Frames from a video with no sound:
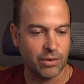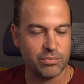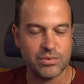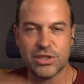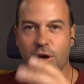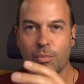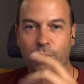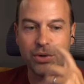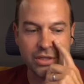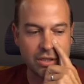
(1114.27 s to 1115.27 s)
start
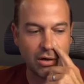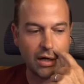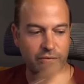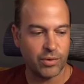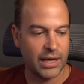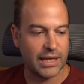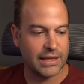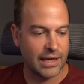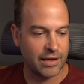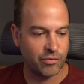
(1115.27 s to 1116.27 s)
point style if we had that.